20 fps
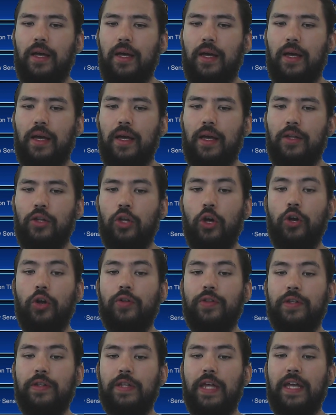No,
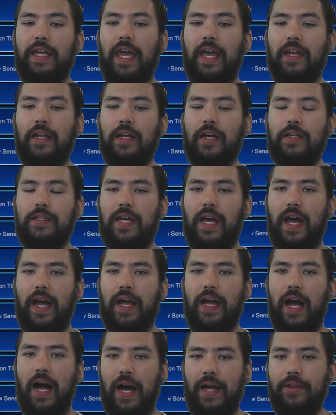they can't attack
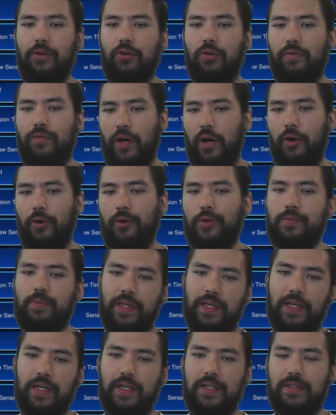either of those, but they
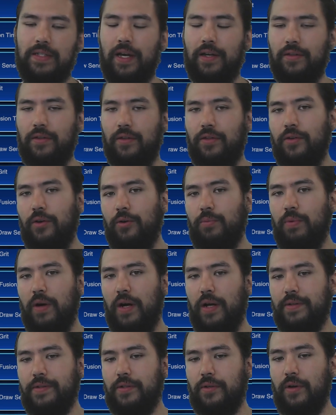can attack the third
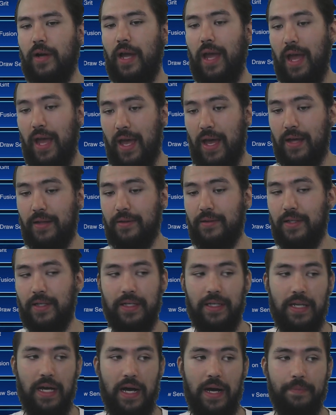monster, and the
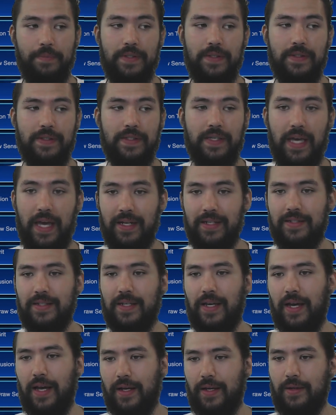Knopses can
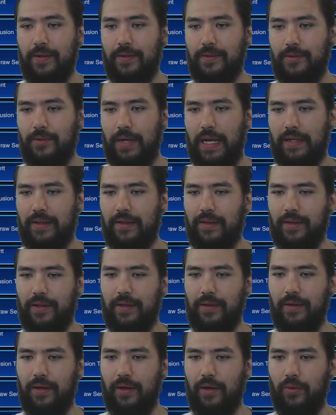attack directly.
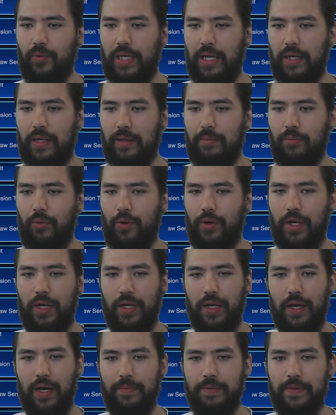Are we getting more
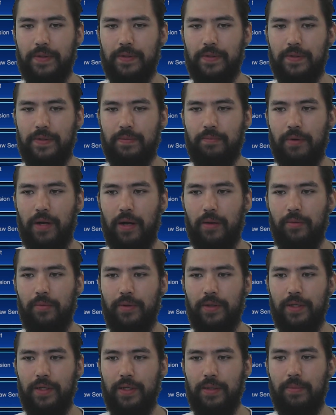Knopses?
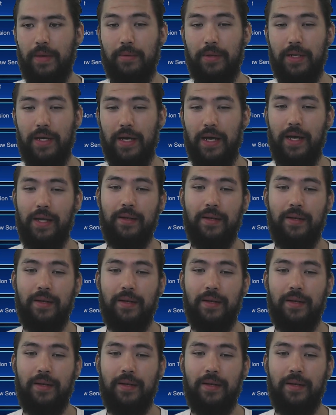Probably, maybe not.